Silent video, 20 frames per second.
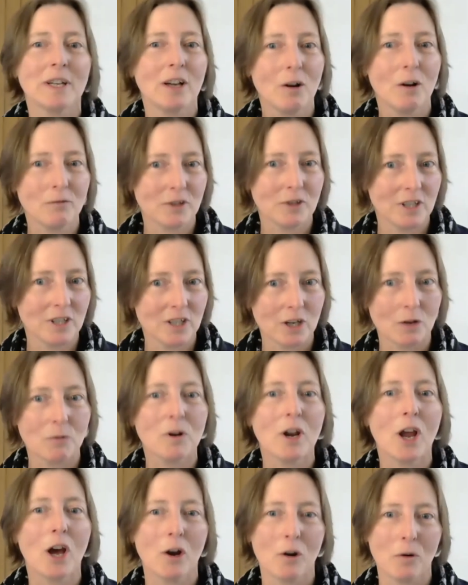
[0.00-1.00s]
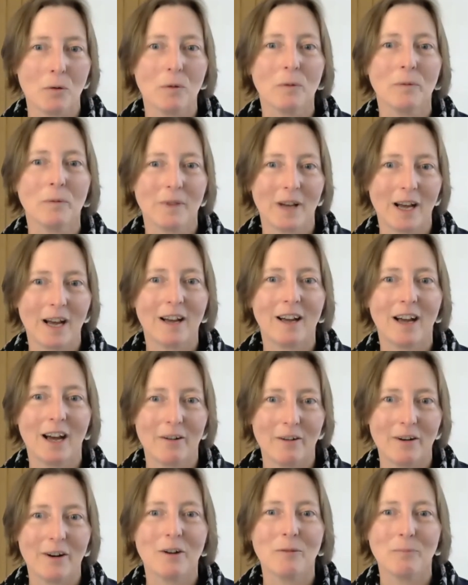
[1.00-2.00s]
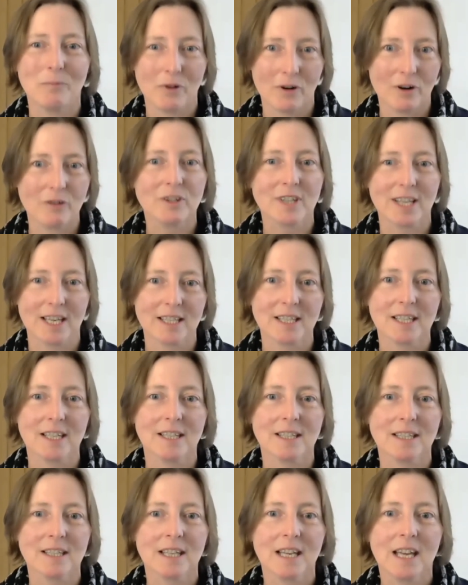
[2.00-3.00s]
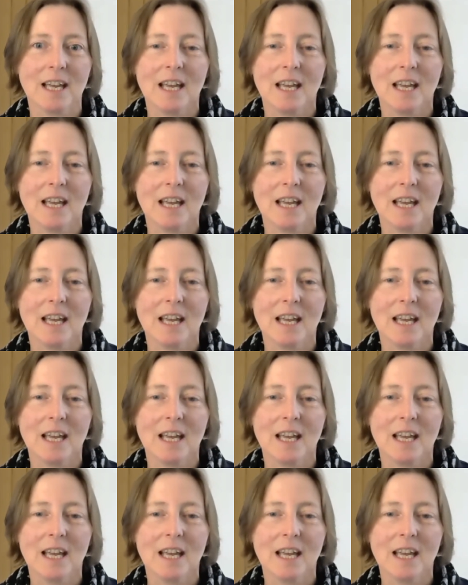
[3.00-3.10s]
often don't know our own processes.